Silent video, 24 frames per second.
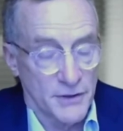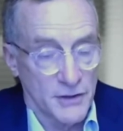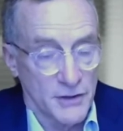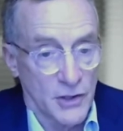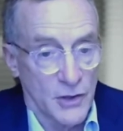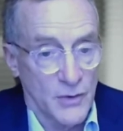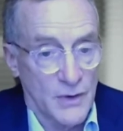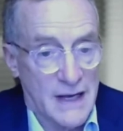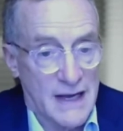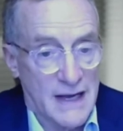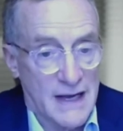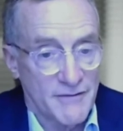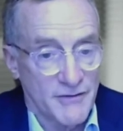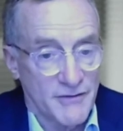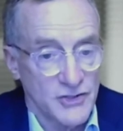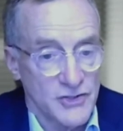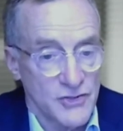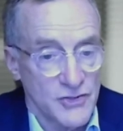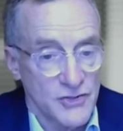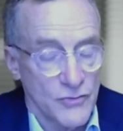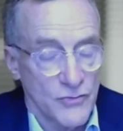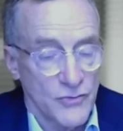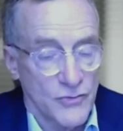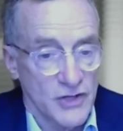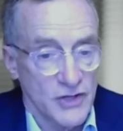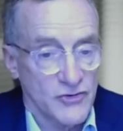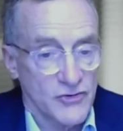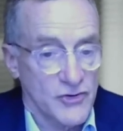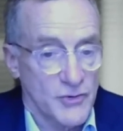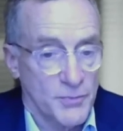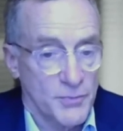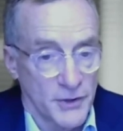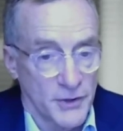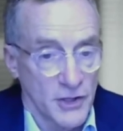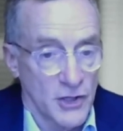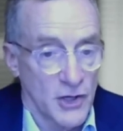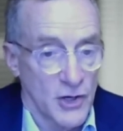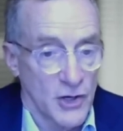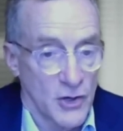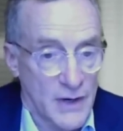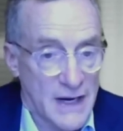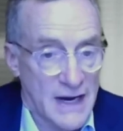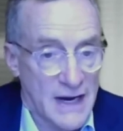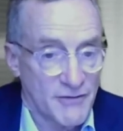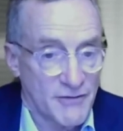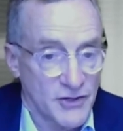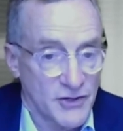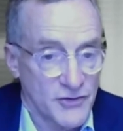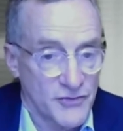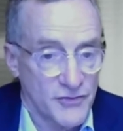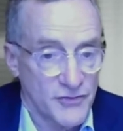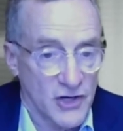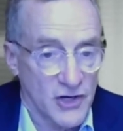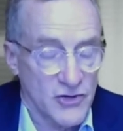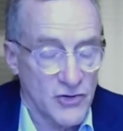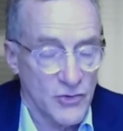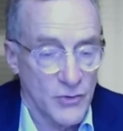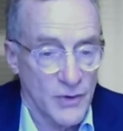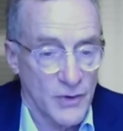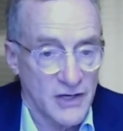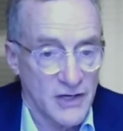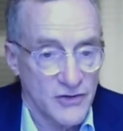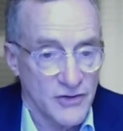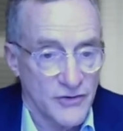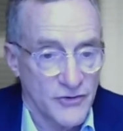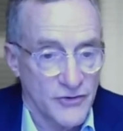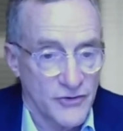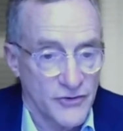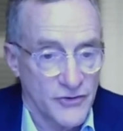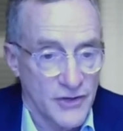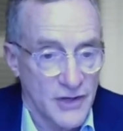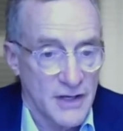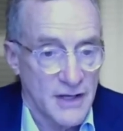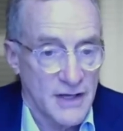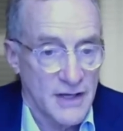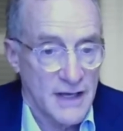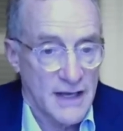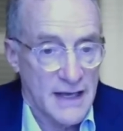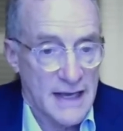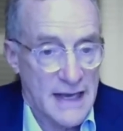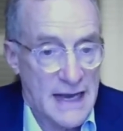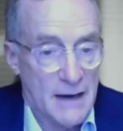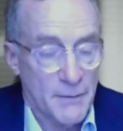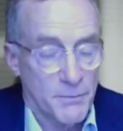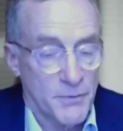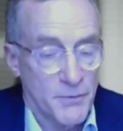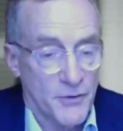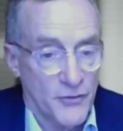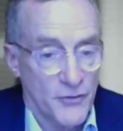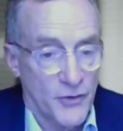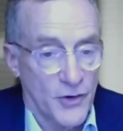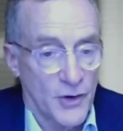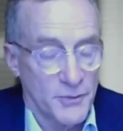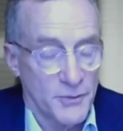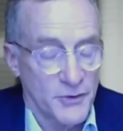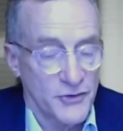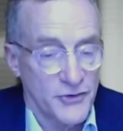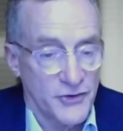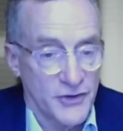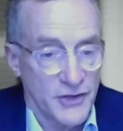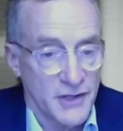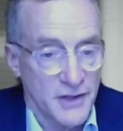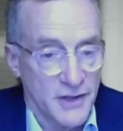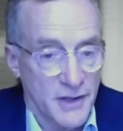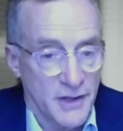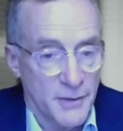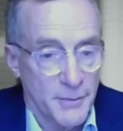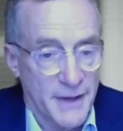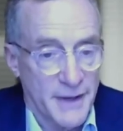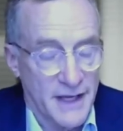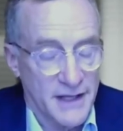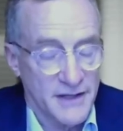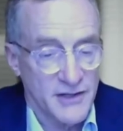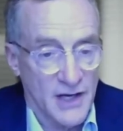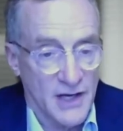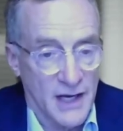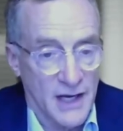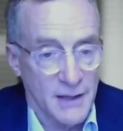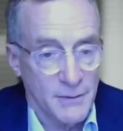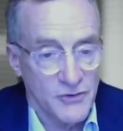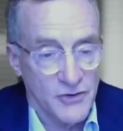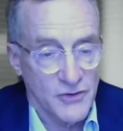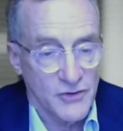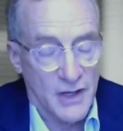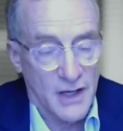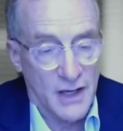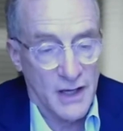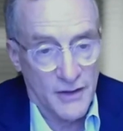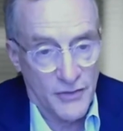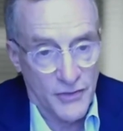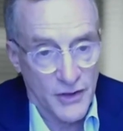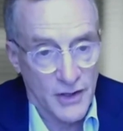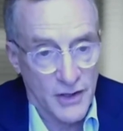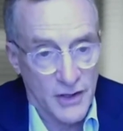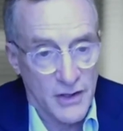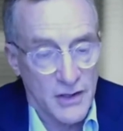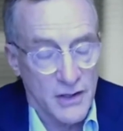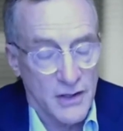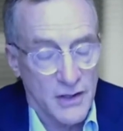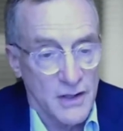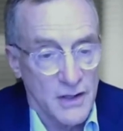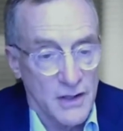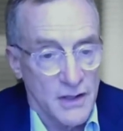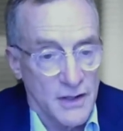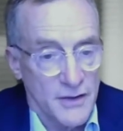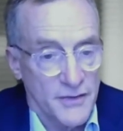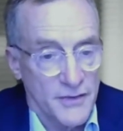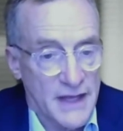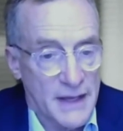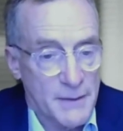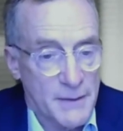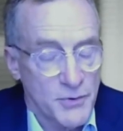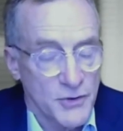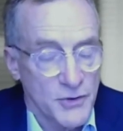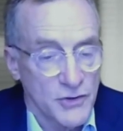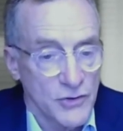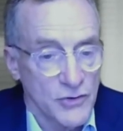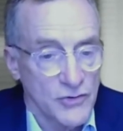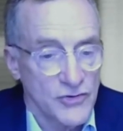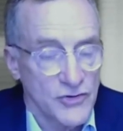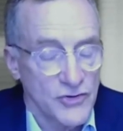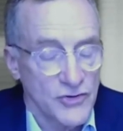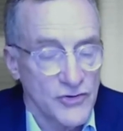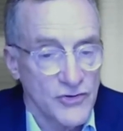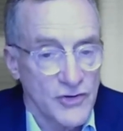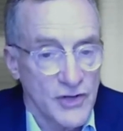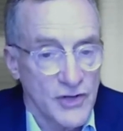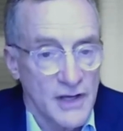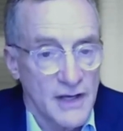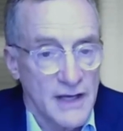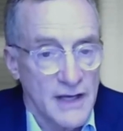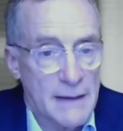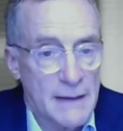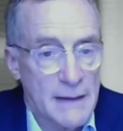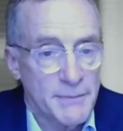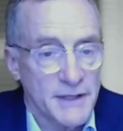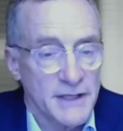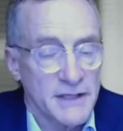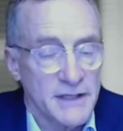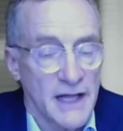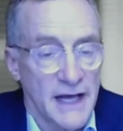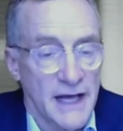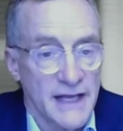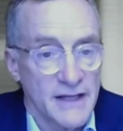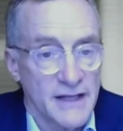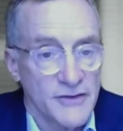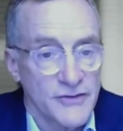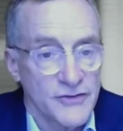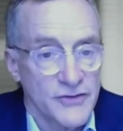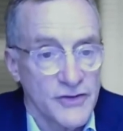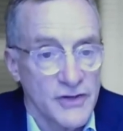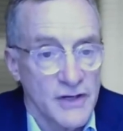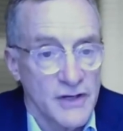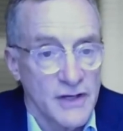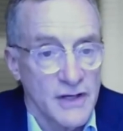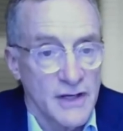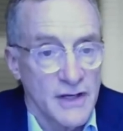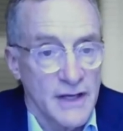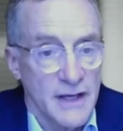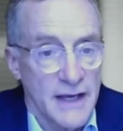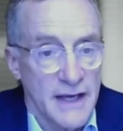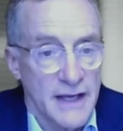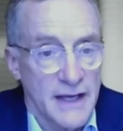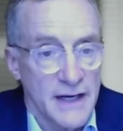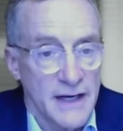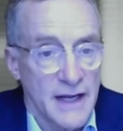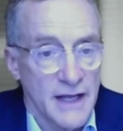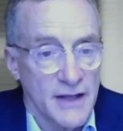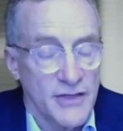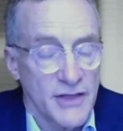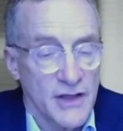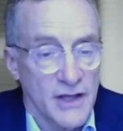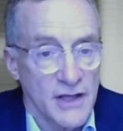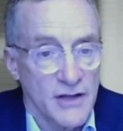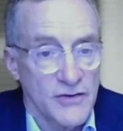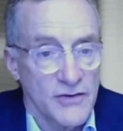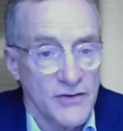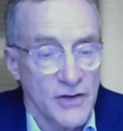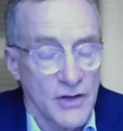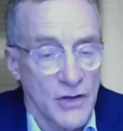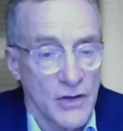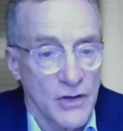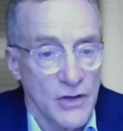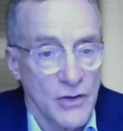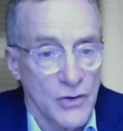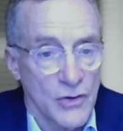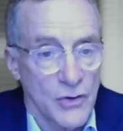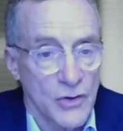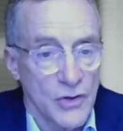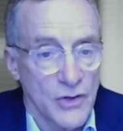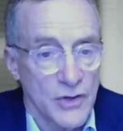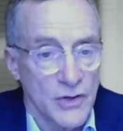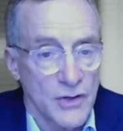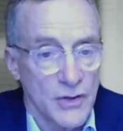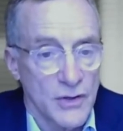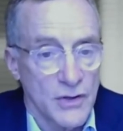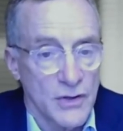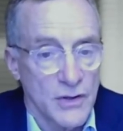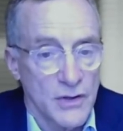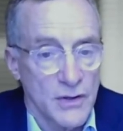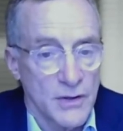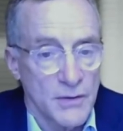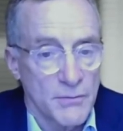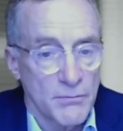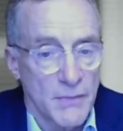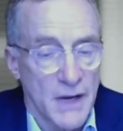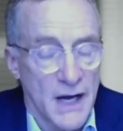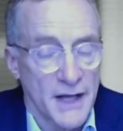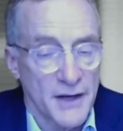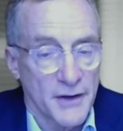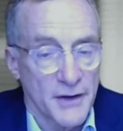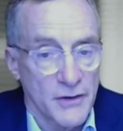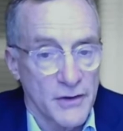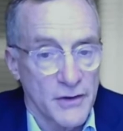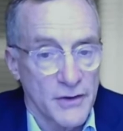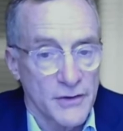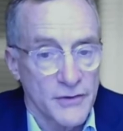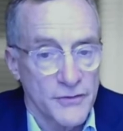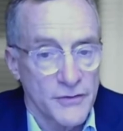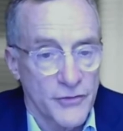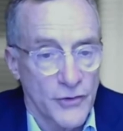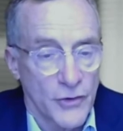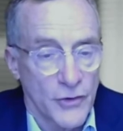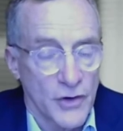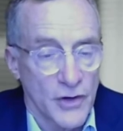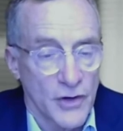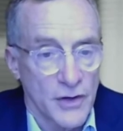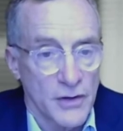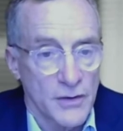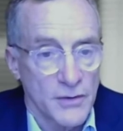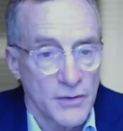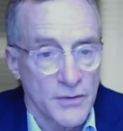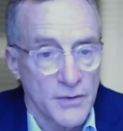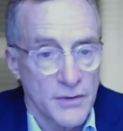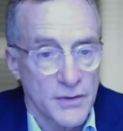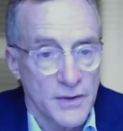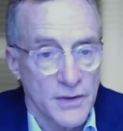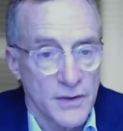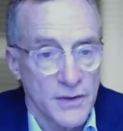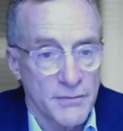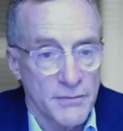below average risk, below average fluctuations, outperformance in the bad times. I think that produces happy clients. And I think it's a good model for